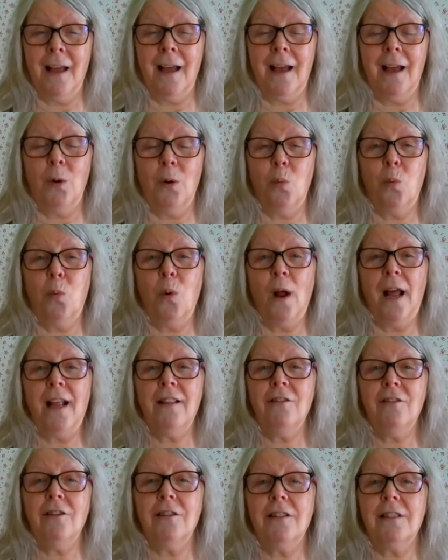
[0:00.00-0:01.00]
And
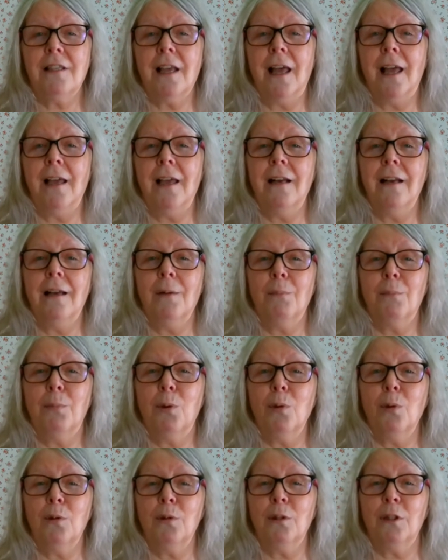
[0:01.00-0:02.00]
when the tailor
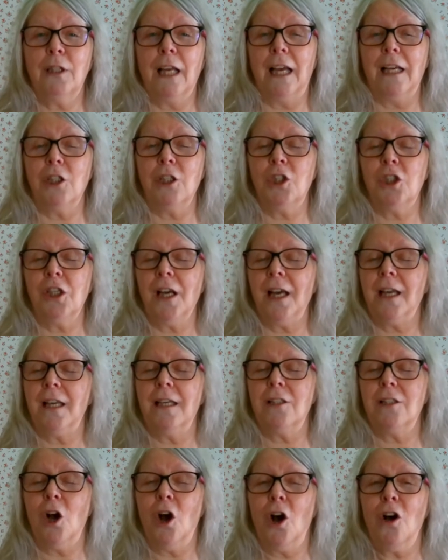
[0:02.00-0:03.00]
put that
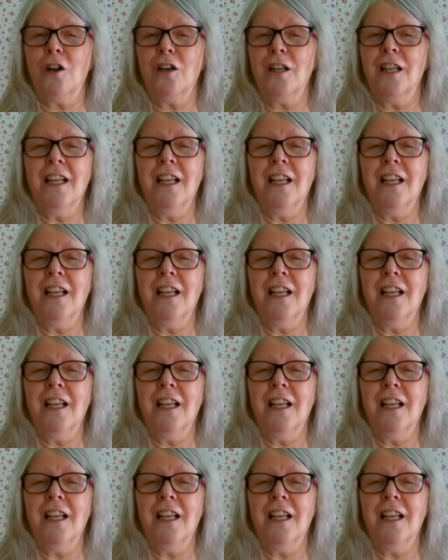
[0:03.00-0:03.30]
jacket on,